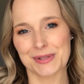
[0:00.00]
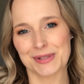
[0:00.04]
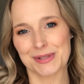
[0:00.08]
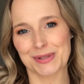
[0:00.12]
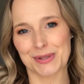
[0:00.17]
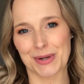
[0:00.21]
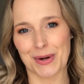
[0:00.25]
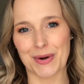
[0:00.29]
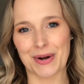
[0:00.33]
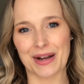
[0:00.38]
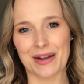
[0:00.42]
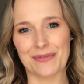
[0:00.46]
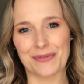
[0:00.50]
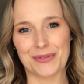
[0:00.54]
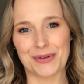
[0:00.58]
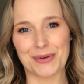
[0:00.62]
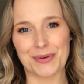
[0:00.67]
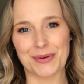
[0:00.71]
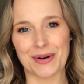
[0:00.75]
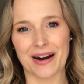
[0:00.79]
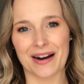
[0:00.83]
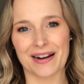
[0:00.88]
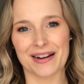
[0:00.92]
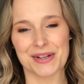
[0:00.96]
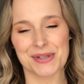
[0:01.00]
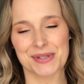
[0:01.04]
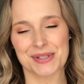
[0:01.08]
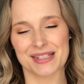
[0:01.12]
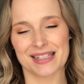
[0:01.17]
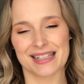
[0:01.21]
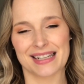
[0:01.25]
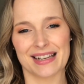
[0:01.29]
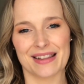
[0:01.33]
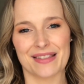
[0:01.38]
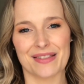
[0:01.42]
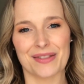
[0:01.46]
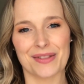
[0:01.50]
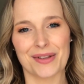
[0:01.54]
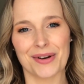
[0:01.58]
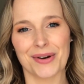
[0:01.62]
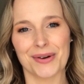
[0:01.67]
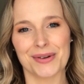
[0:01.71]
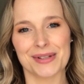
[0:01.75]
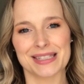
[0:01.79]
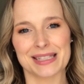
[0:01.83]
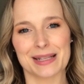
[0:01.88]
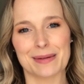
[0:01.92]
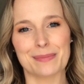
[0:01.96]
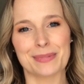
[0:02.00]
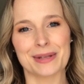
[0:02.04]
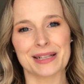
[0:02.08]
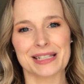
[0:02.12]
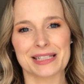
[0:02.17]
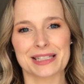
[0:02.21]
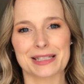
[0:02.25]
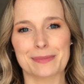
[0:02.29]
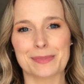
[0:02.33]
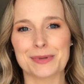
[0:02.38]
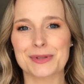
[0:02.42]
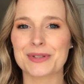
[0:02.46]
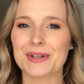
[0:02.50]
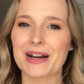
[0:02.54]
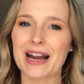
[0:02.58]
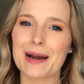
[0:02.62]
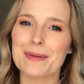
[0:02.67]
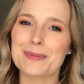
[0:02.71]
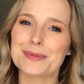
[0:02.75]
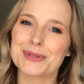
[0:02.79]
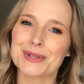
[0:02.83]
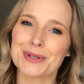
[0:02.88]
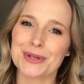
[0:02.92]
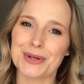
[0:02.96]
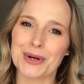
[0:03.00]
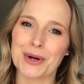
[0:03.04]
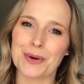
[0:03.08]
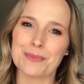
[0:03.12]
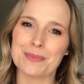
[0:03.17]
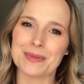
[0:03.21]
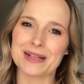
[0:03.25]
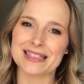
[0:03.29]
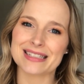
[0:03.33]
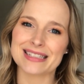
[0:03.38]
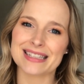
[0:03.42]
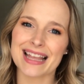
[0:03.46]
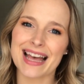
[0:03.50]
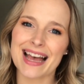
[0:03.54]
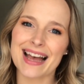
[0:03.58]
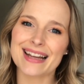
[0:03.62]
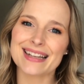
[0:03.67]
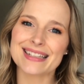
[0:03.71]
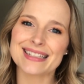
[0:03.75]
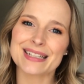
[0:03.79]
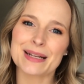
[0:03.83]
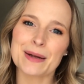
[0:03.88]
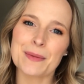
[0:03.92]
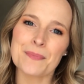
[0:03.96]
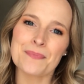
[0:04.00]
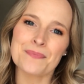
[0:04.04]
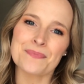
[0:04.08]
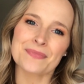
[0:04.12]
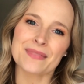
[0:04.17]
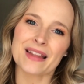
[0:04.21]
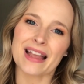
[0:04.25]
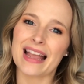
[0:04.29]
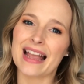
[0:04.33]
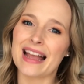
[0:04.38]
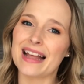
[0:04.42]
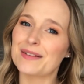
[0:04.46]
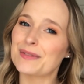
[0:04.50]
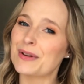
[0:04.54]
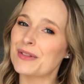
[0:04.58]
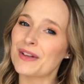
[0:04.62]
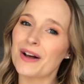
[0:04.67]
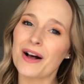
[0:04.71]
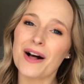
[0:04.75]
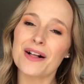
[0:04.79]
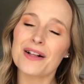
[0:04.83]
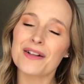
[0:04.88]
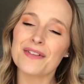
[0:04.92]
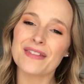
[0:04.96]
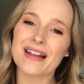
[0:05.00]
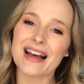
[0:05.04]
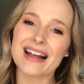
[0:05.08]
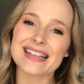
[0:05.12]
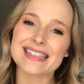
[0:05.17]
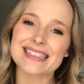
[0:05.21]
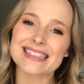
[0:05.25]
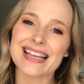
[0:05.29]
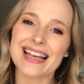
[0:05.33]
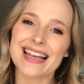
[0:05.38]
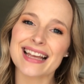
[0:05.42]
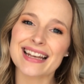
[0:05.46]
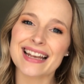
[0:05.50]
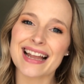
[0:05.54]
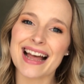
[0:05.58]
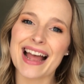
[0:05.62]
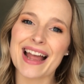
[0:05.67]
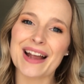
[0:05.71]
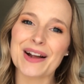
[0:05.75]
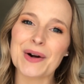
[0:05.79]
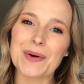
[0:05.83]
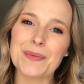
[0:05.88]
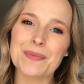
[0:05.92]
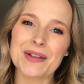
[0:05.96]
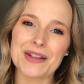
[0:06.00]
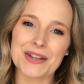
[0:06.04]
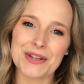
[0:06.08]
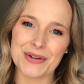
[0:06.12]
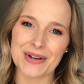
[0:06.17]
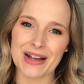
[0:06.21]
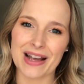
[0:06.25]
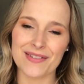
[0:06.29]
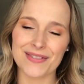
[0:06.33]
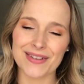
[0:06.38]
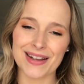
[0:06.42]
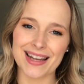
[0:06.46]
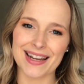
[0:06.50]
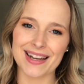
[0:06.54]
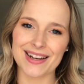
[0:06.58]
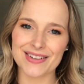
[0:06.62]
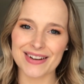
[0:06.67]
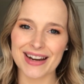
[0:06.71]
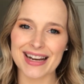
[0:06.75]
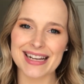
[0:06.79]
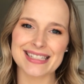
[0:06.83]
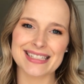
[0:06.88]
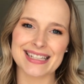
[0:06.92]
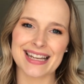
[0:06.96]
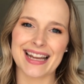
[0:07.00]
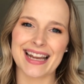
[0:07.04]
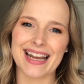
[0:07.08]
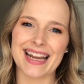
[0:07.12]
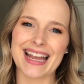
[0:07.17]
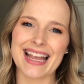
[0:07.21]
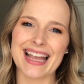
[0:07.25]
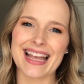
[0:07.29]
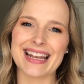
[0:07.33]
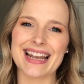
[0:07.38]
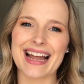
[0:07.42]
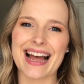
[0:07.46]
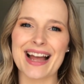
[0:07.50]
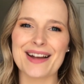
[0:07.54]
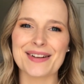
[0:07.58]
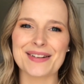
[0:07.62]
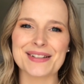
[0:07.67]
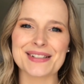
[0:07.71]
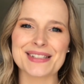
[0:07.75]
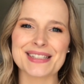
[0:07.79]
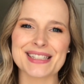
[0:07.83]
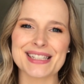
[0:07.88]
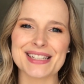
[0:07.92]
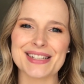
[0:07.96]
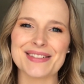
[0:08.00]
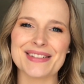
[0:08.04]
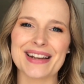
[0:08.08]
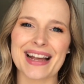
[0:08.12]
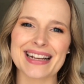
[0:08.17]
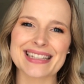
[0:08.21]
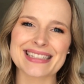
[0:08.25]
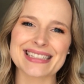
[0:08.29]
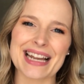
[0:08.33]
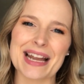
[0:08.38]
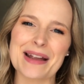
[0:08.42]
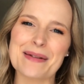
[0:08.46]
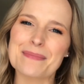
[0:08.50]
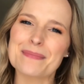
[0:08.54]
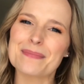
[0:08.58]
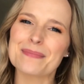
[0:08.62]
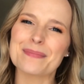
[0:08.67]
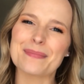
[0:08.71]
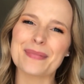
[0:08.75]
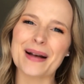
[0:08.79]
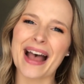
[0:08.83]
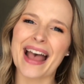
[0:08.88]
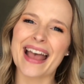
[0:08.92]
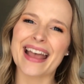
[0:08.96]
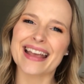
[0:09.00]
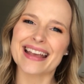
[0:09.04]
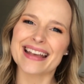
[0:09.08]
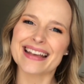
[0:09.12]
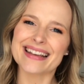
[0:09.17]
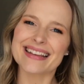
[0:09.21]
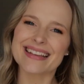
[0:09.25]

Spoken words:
So if you are interested in those, then please subscribe so you don't miss that. And with all of that said, I hope that you have a great day, and I will see you next time. Bye.